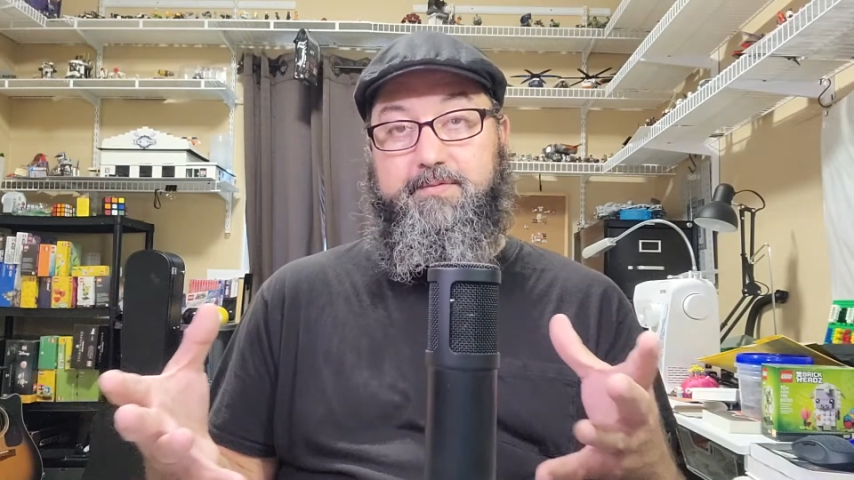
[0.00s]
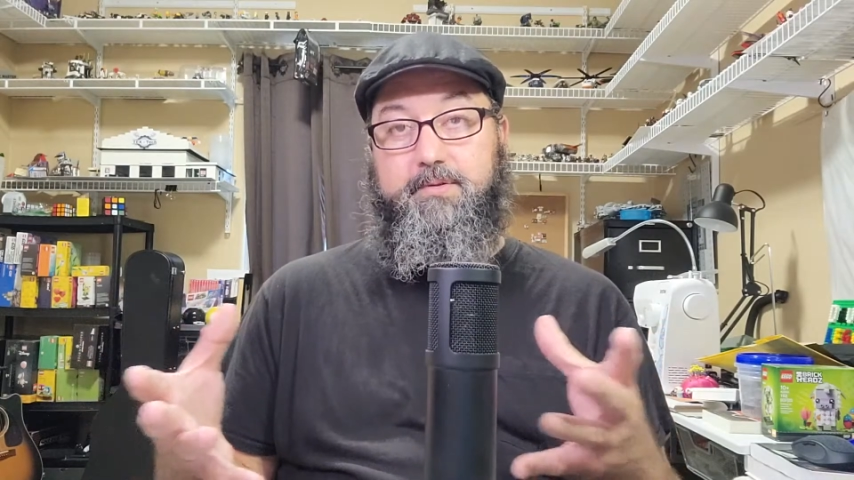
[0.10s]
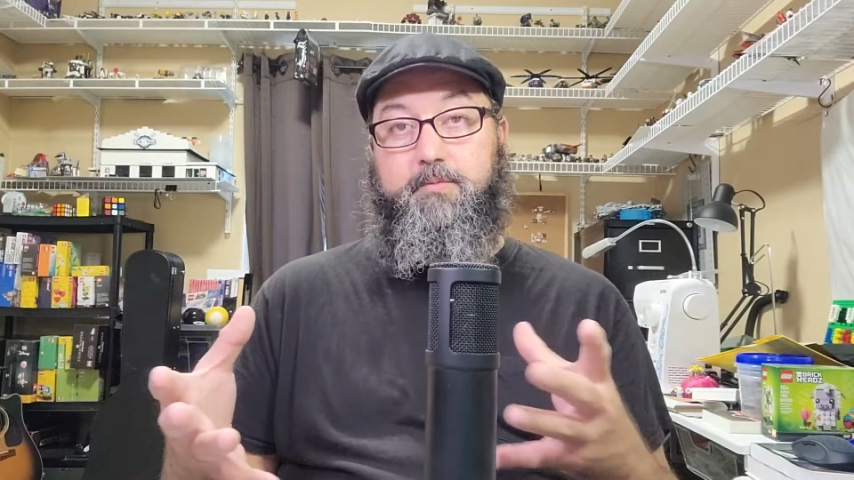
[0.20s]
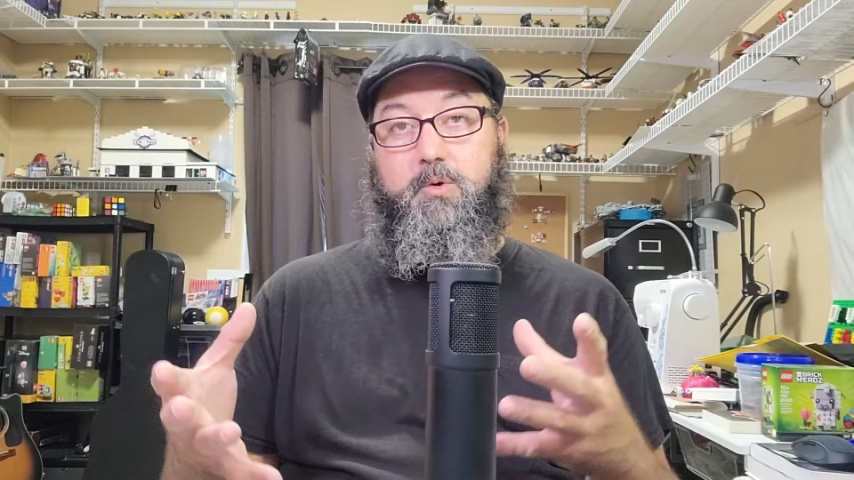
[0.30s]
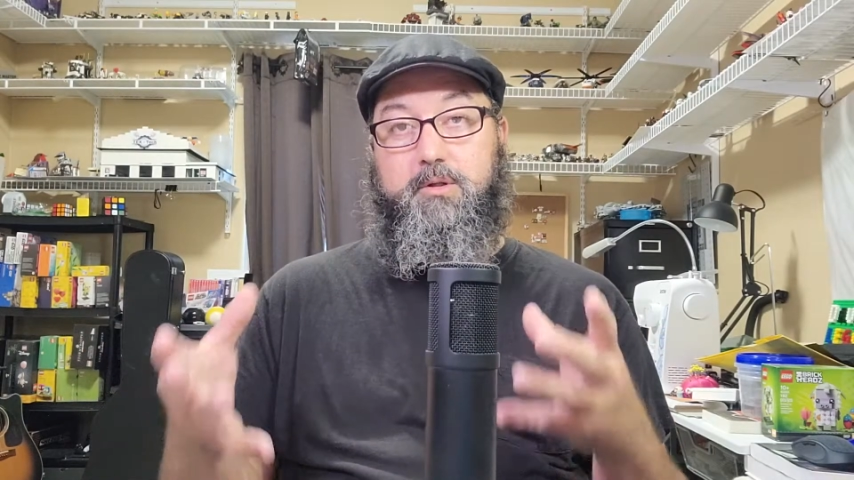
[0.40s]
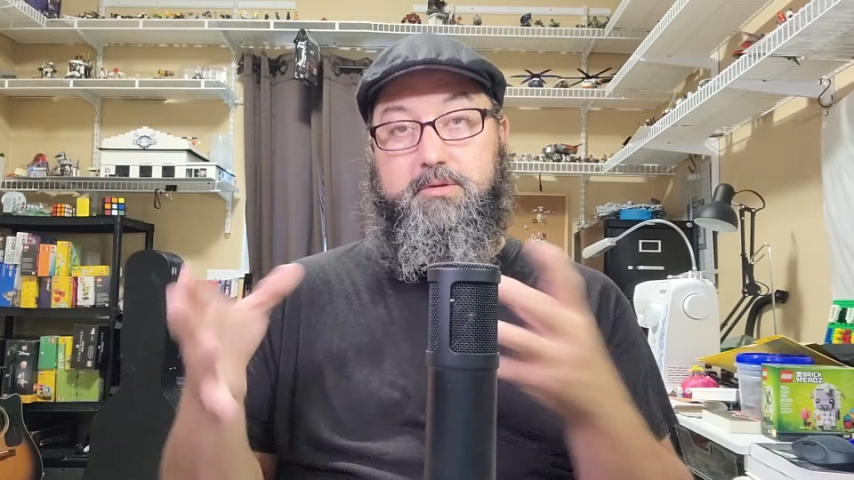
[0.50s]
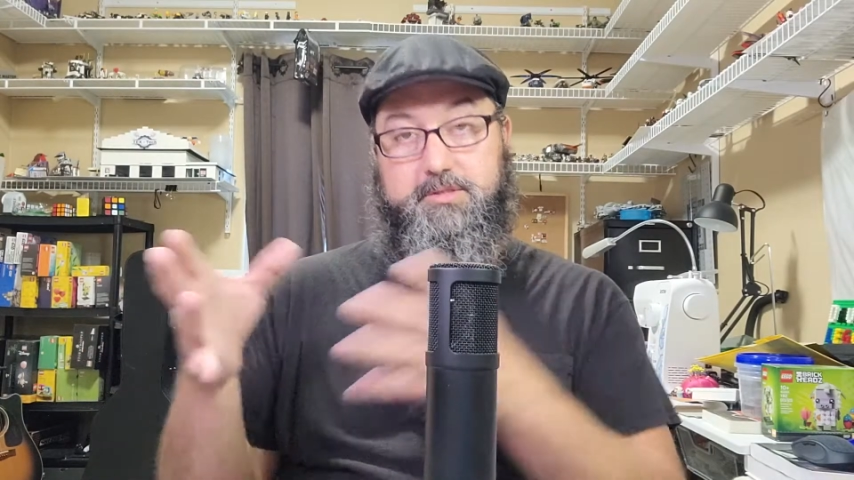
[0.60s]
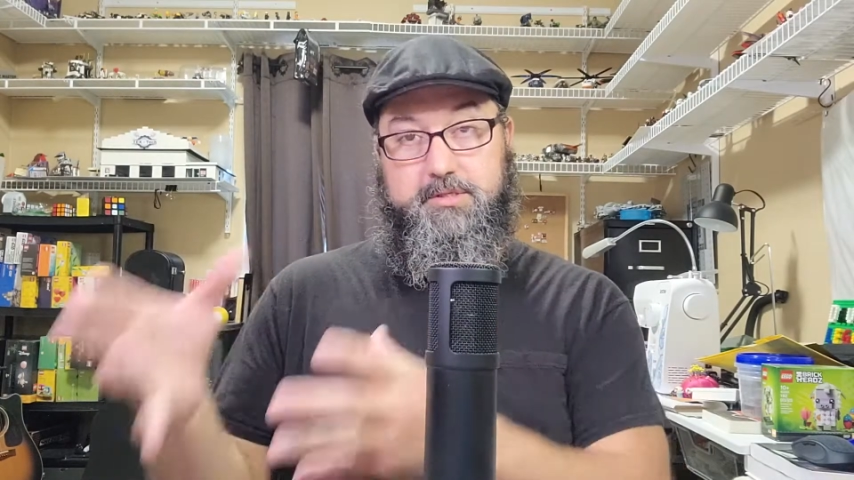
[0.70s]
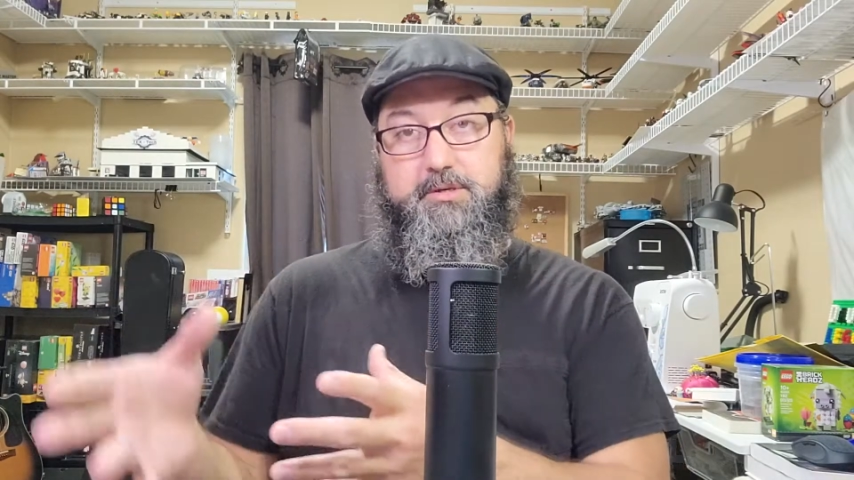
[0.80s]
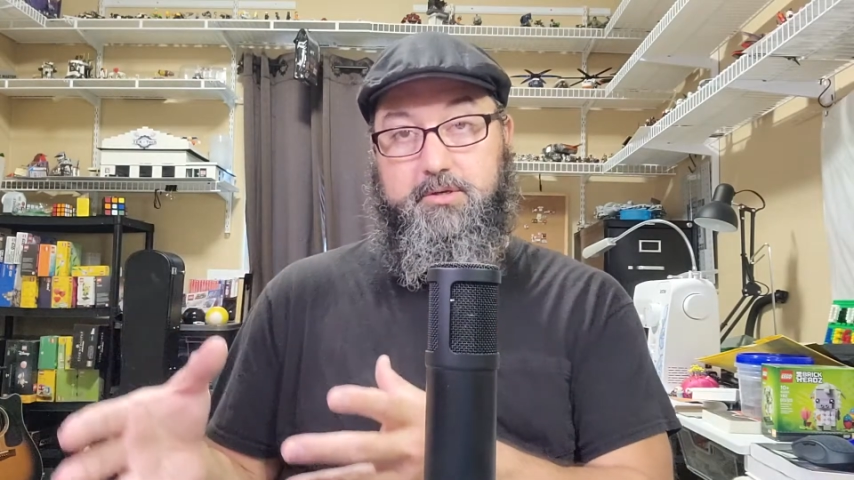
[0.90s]
some qualities
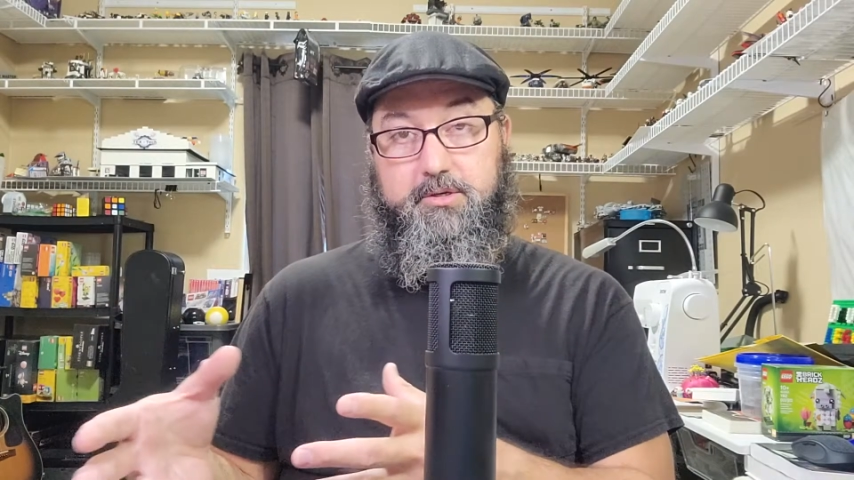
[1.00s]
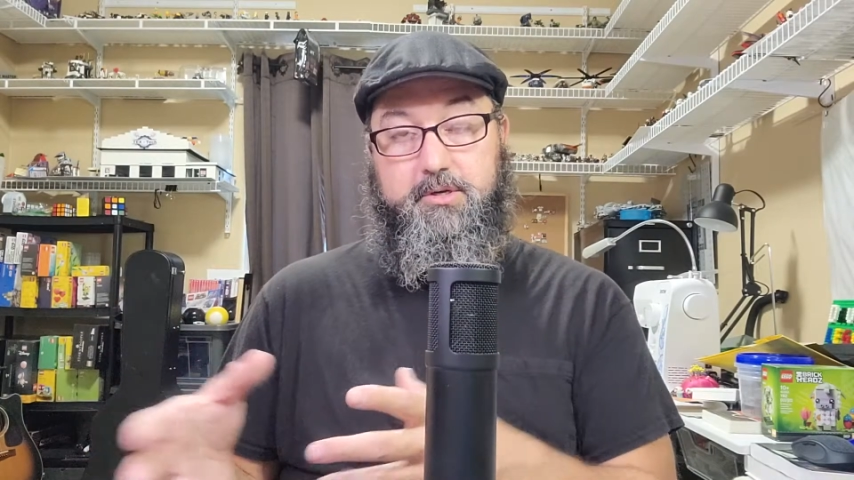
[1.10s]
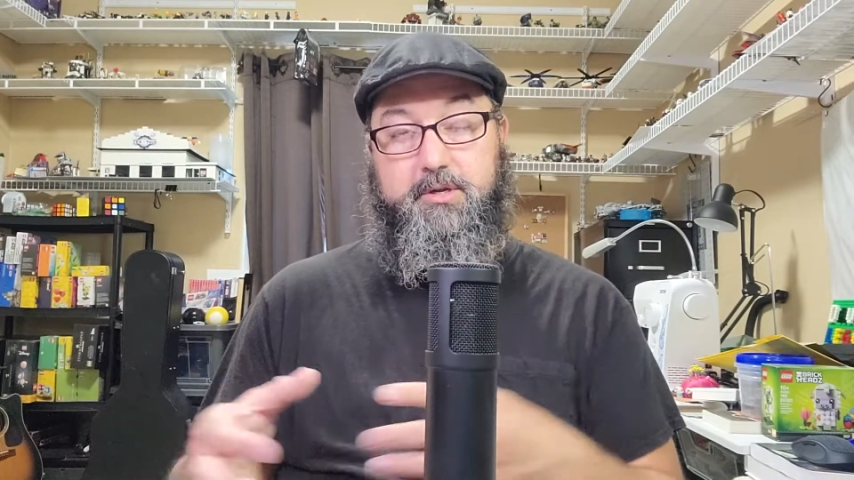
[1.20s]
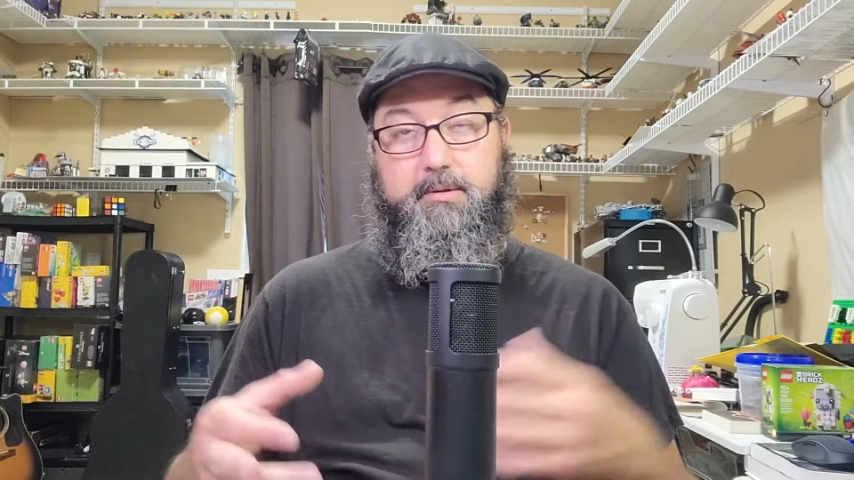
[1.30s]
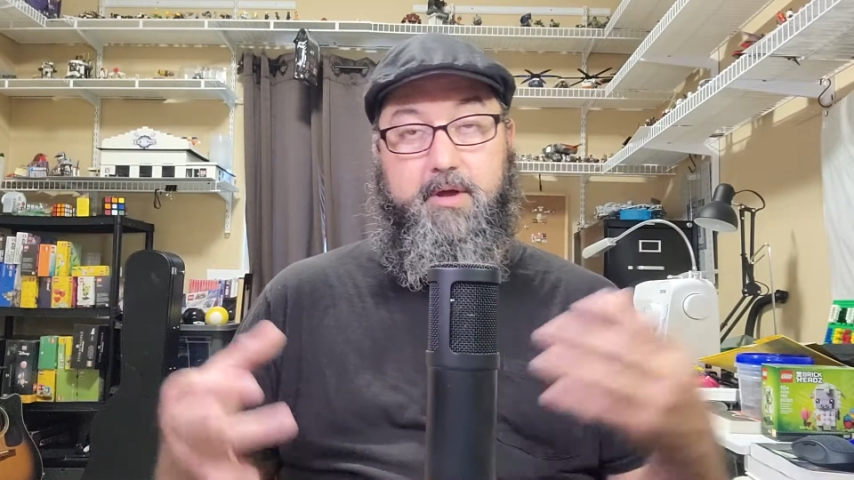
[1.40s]
that are good.